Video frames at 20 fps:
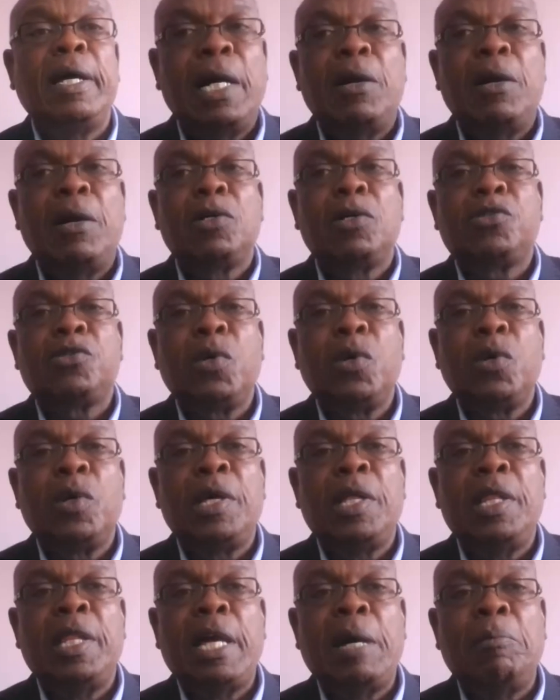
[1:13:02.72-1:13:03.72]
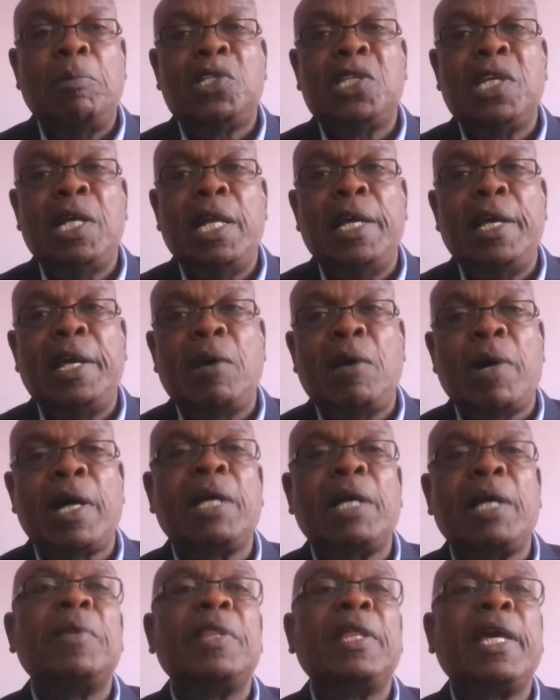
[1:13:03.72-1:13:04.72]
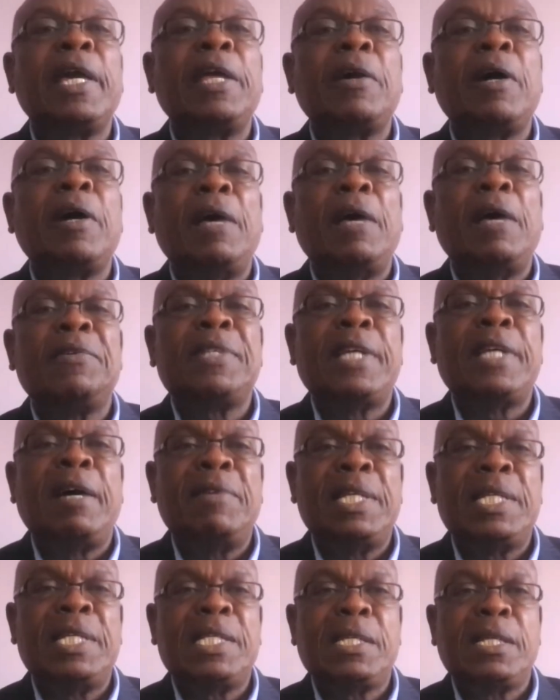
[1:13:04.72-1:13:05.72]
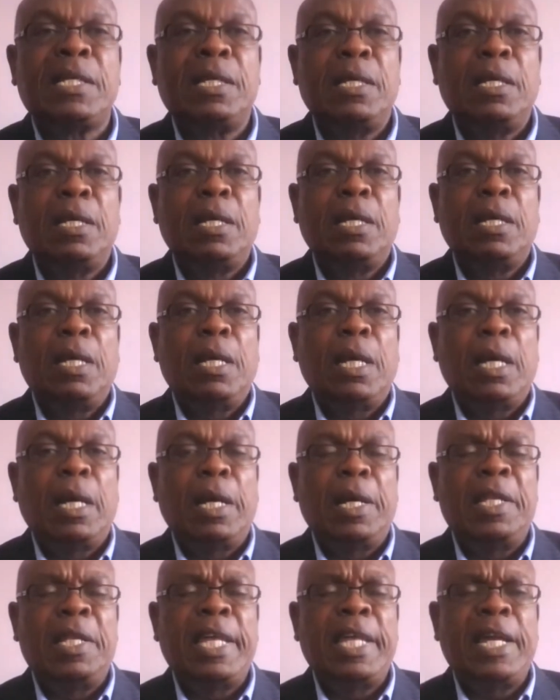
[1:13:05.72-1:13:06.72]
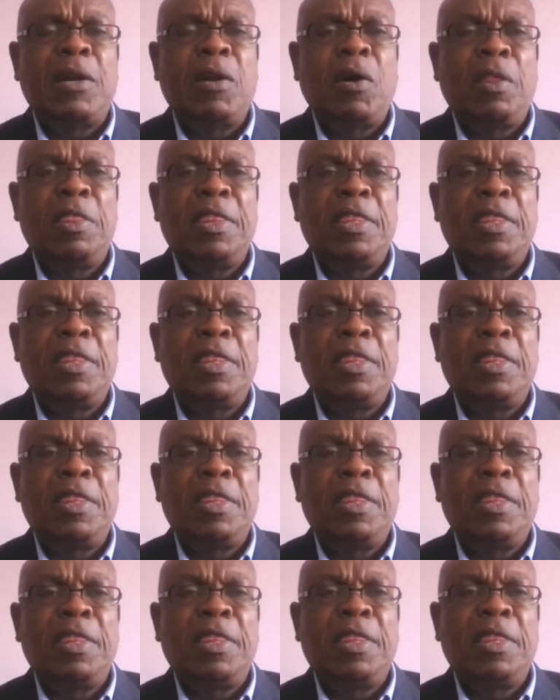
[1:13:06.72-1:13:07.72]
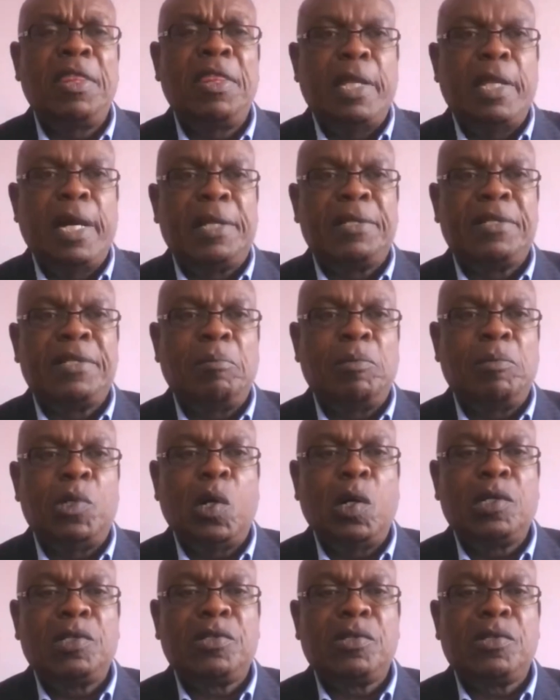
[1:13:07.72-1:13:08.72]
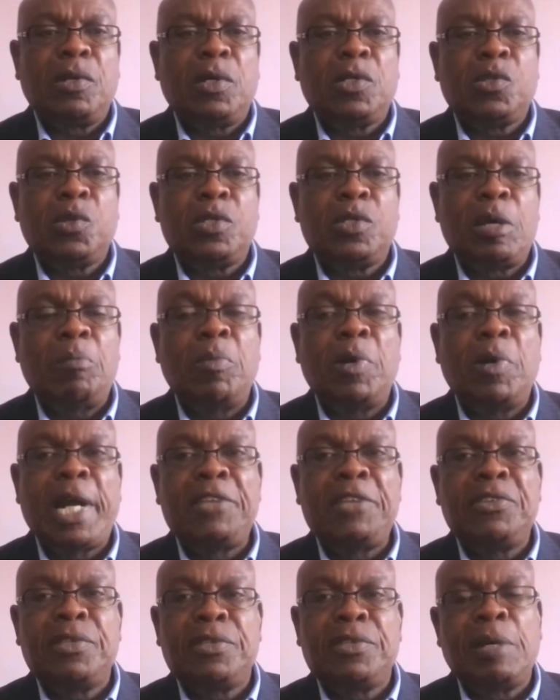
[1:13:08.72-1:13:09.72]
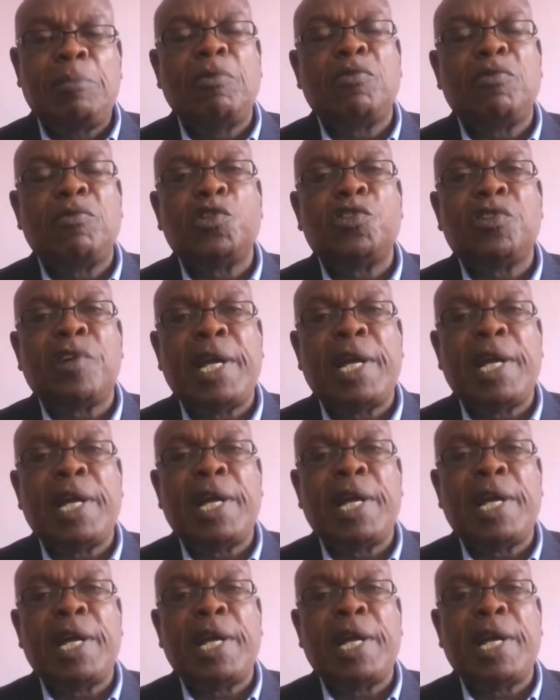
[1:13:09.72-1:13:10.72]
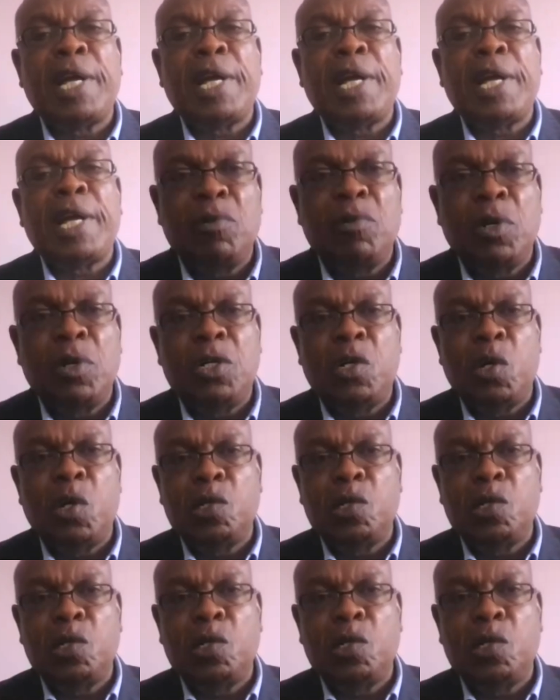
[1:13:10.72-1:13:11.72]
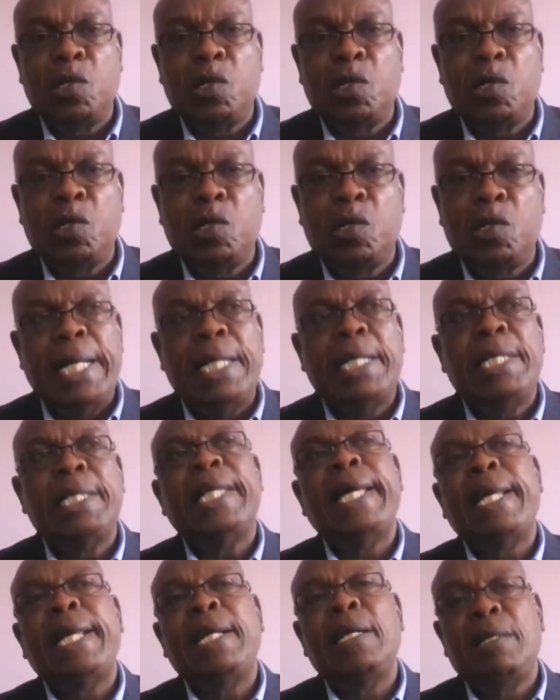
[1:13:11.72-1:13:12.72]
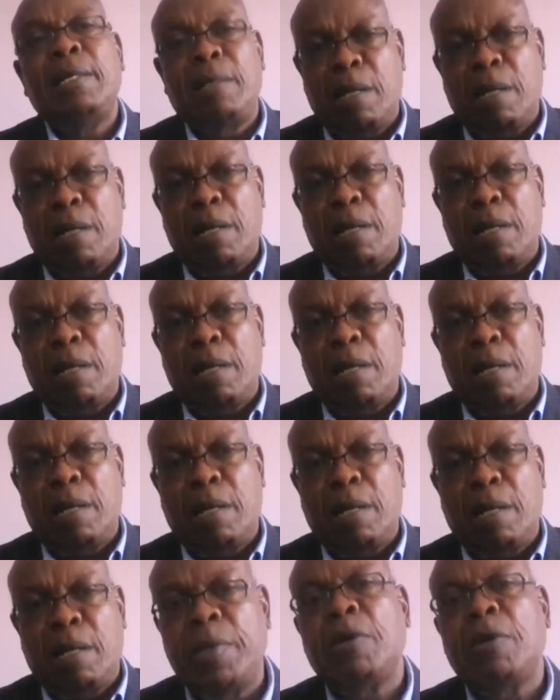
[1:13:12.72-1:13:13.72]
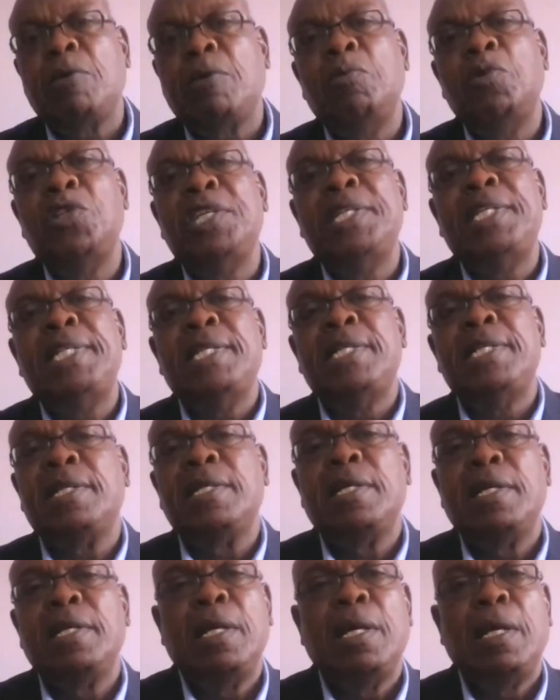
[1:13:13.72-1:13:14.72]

and also in the Amboseli area, working with Kenya Wildlife Service. In the north, there are some dogs, also some ranch, some of those ranches have got dogs, and then they work with the communities.